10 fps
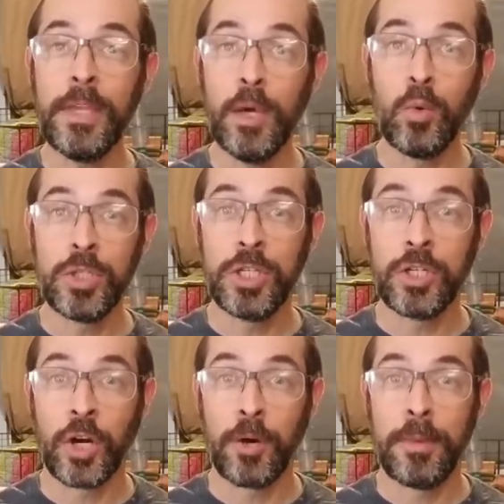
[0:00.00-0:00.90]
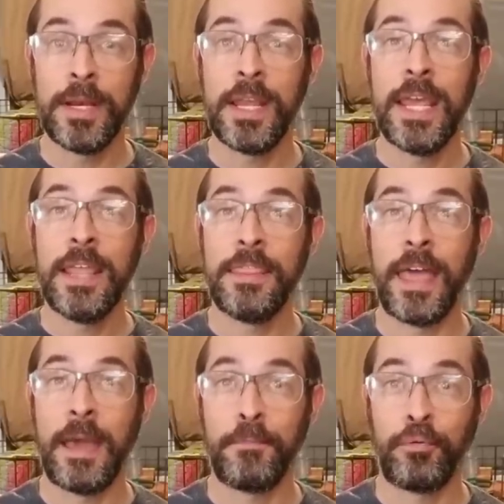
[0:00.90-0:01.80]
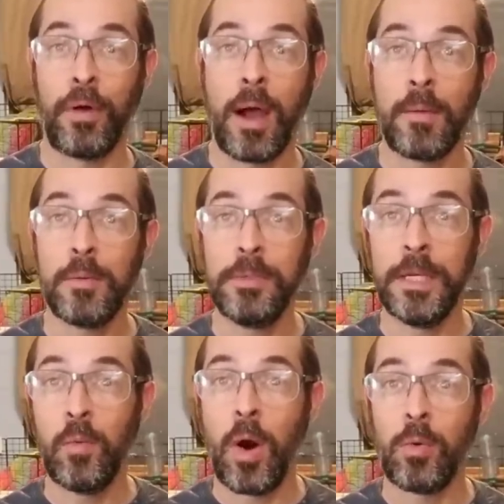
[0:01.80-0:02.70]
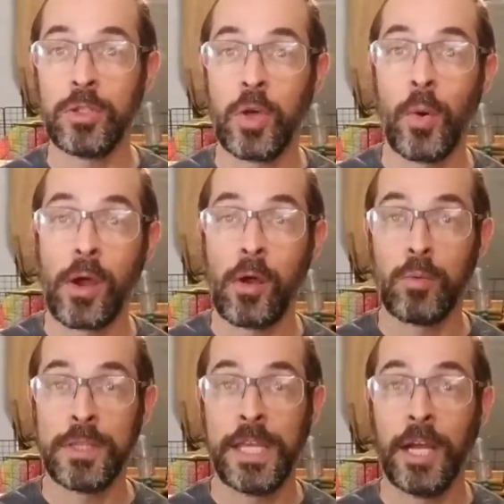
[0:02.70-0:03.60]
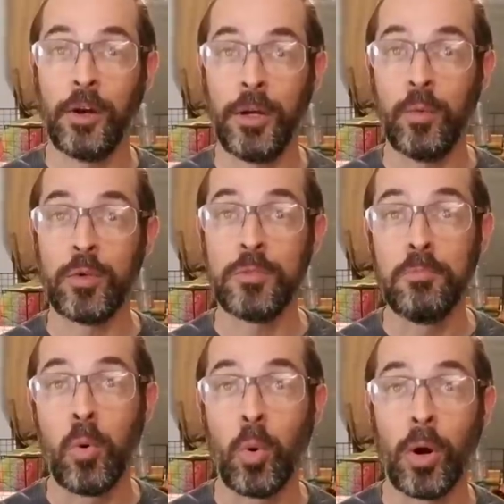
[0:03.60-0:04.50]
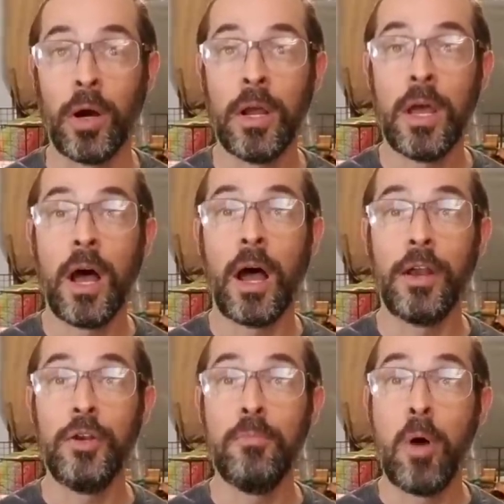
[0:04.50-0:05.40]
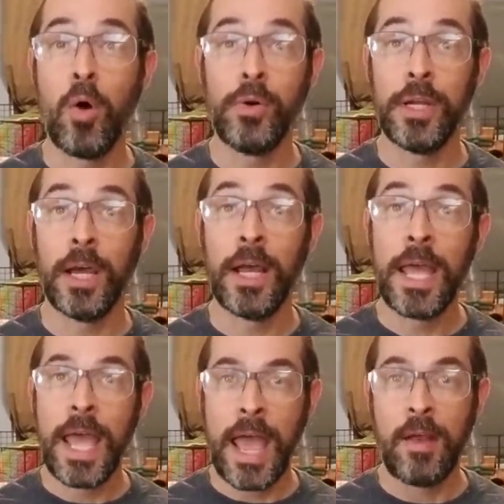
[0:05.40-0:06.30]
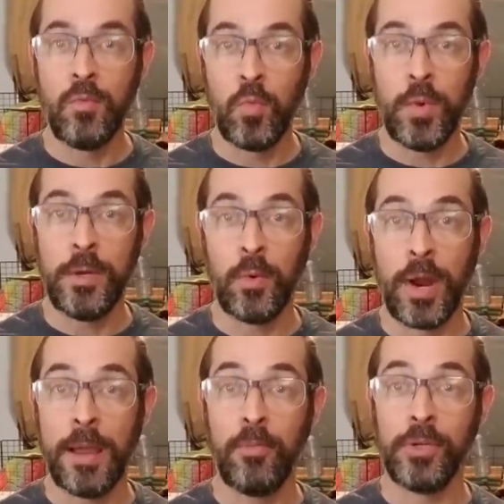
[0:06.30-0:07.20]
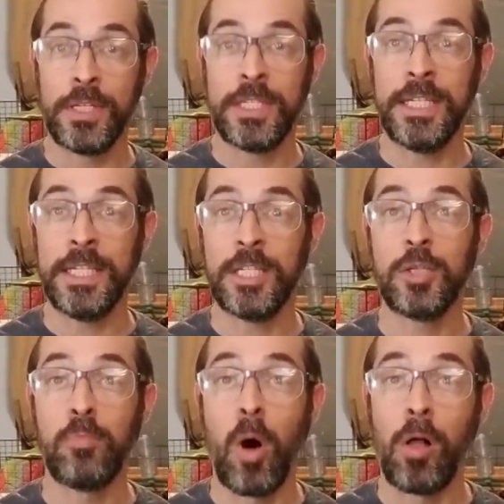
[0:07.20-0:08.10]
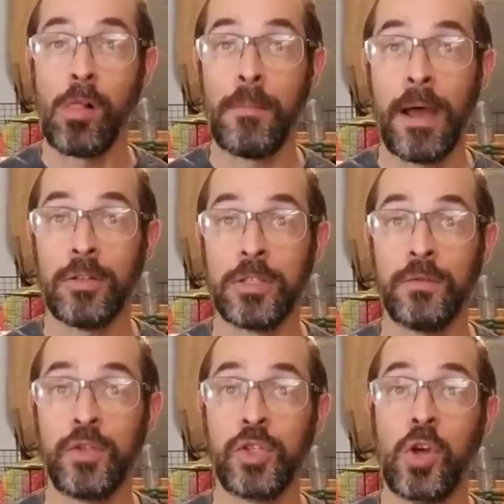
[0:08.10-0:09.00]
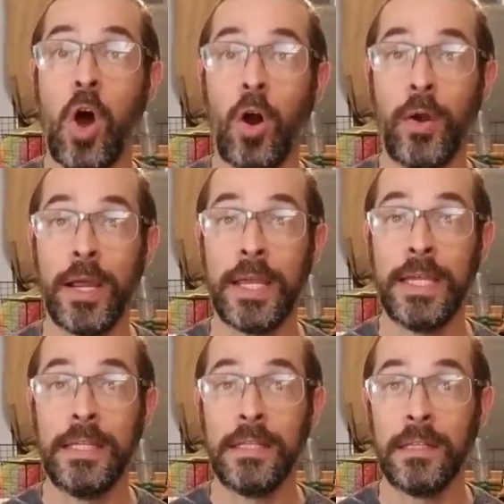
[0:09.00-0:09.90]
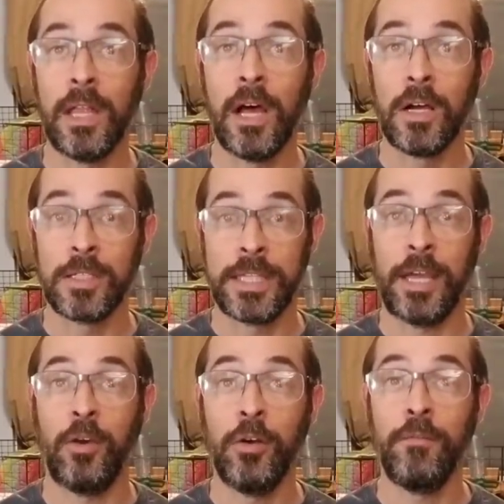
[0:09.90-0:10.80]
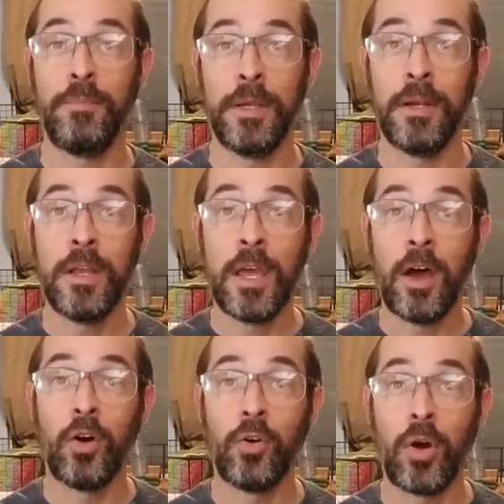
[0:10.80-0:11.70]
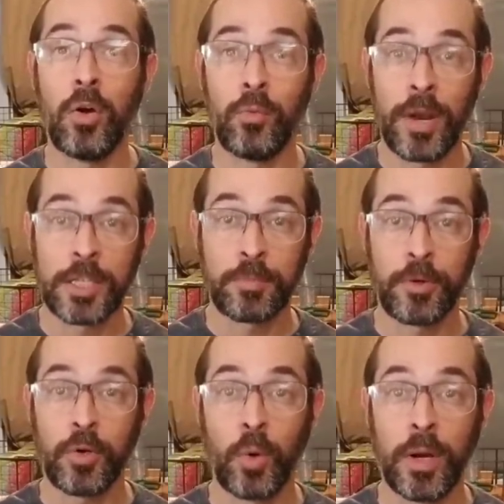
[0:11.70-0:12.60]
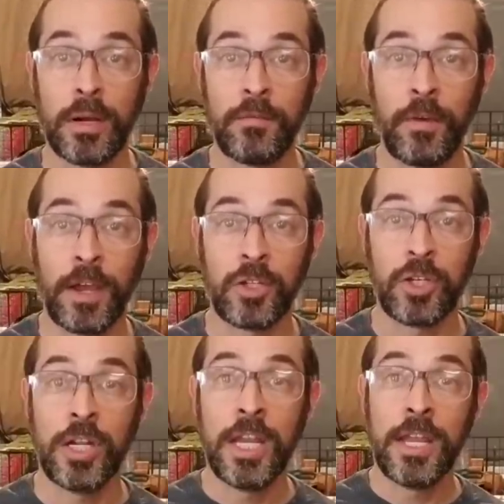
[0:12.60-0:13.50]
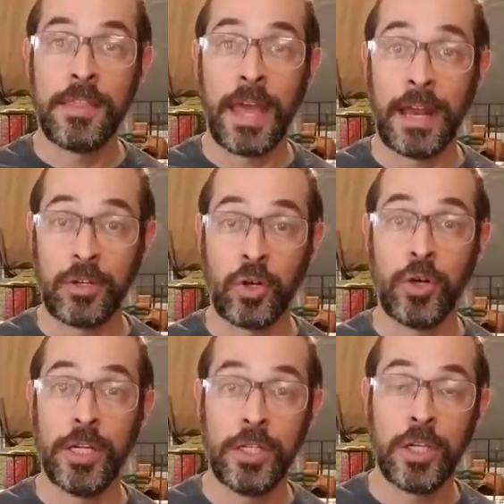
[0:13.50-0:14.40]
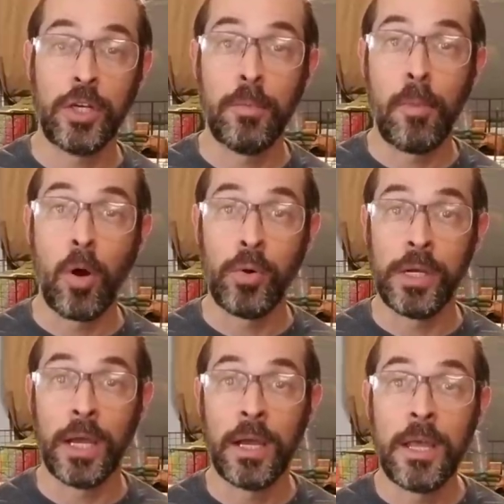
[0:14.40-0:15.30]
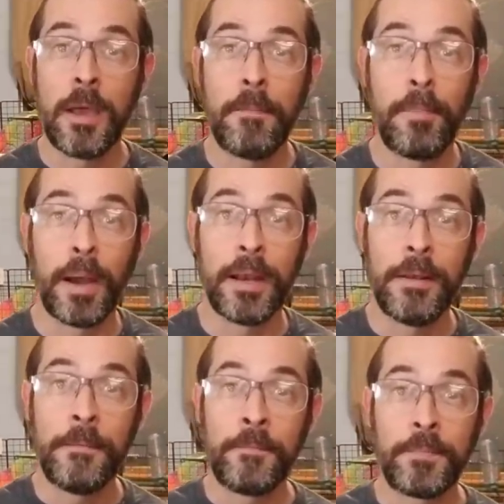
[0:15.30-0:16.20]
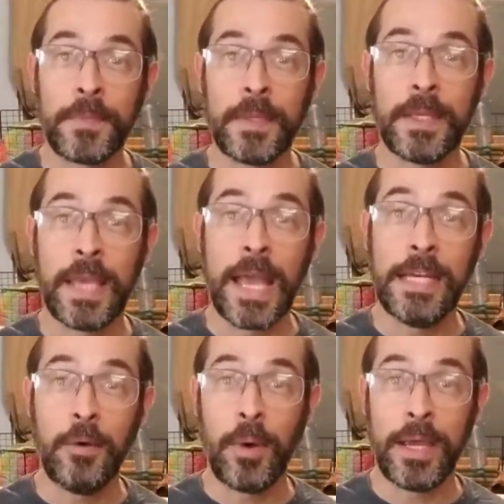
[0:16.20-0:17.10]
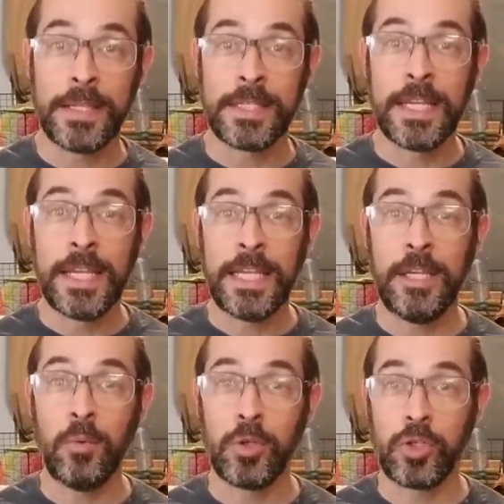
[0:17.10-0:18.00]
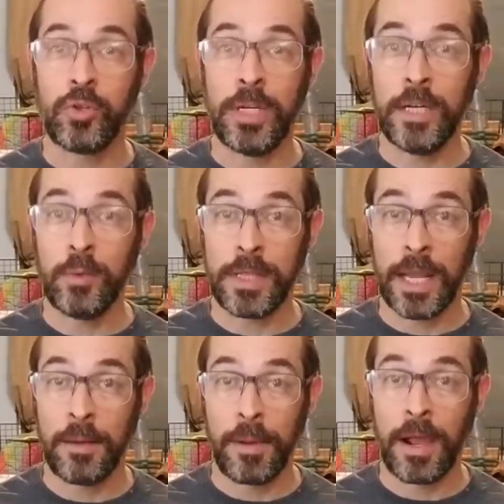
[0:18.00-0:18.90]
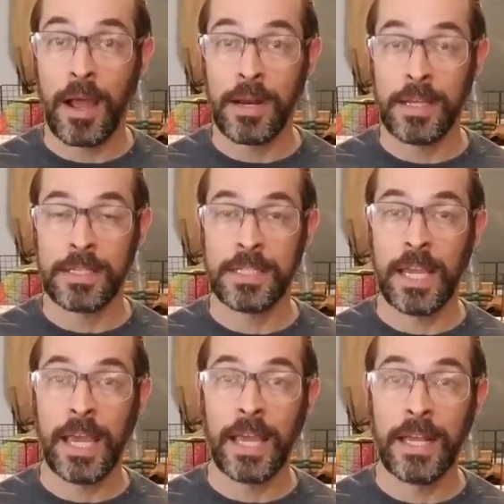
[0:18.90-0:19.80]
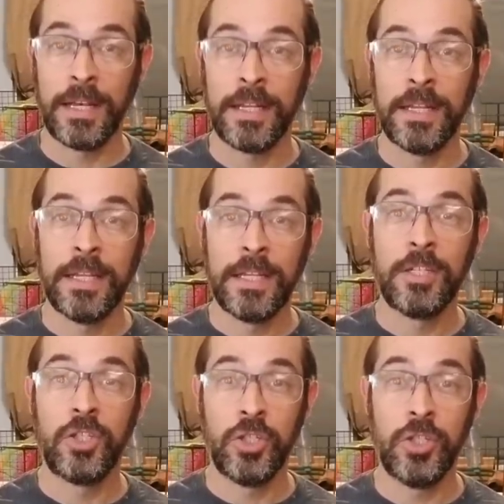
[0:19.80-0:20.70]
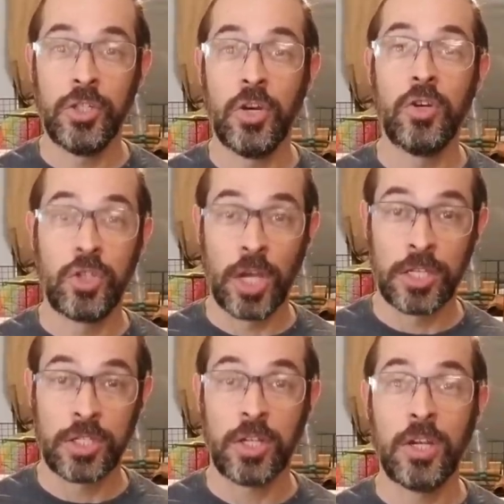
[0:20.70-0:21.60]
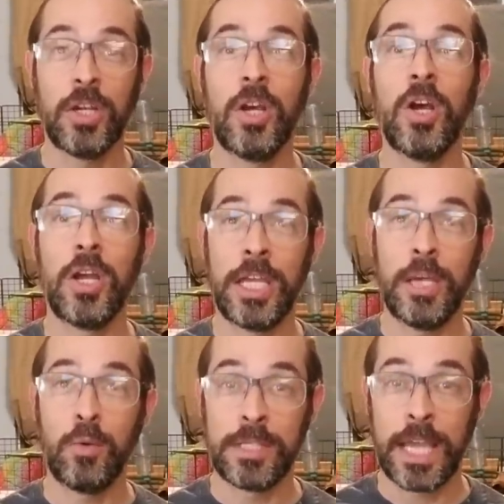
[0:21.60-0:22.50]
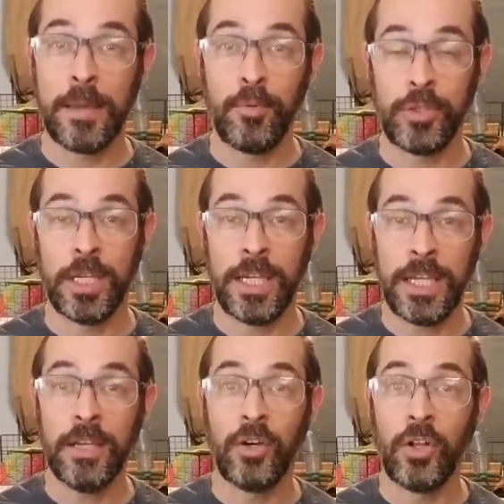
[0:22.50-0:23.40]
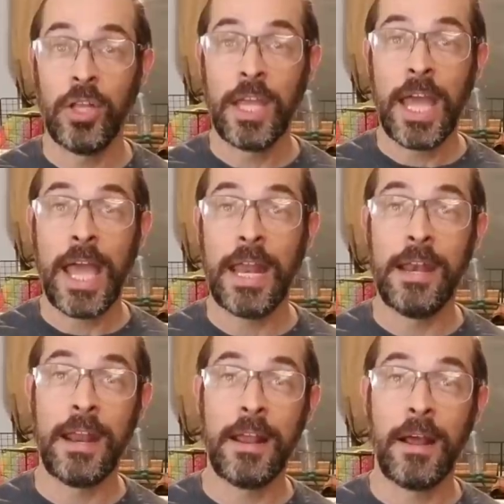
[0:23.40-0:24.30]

It was determined that probably what was going on with Gary was more pneumonia, and we were able to see small amounts of scarring in the lungs that could have been a respiratory infection that turned into pneumonia. But anyways, he was treated with antibiotics and just he was able to heal. And